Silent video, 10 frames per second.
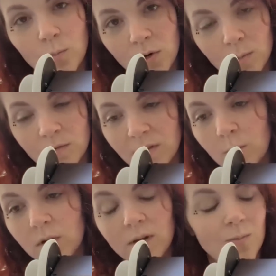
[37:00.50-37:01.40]
promise I'll
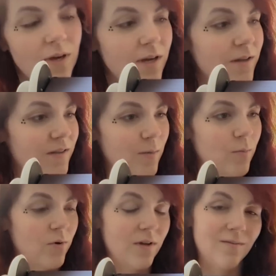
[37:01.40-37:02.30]
bring it back at some
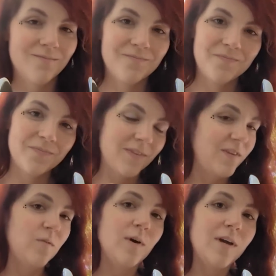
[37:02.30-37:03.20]
point,
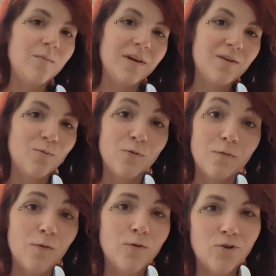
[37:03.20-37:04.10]
despite my
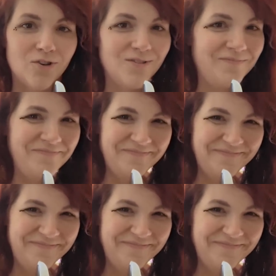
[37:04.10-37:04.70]
revulsion.